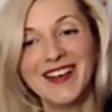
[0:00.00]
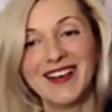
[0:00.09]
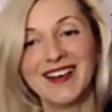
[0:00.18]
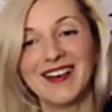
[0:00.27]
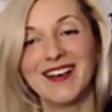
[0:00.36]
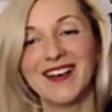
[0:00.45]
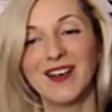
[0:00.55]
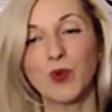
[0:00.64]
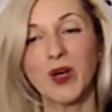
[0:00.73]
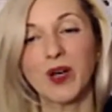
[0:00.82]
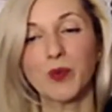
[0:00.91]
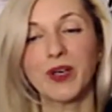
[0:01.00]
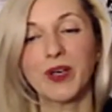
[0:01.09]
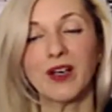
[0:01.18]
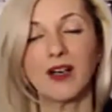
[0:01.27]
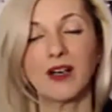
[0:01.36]
Where
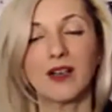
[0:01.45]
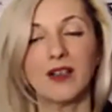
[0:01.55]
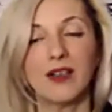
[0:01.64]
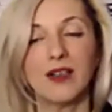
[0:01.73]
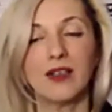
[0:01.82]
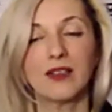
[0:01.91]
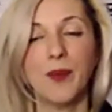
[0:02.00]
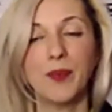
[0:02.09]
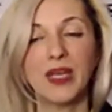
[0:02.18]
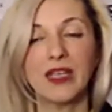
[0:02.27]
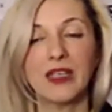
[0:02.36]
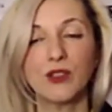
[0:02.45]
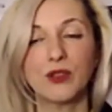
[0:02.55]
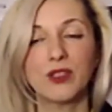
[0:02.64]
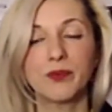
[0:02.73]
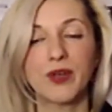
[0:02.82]
we're tapping
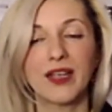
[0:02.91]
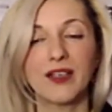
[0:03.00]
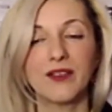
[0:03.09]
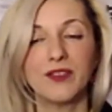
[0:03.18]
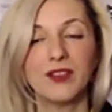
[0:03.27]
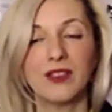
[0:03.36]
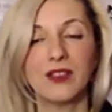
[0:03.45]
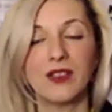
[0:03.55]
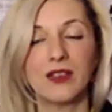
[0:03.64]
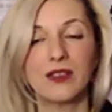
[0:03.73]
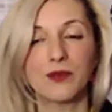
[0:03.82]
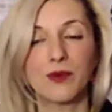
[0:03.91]
into the pranic field,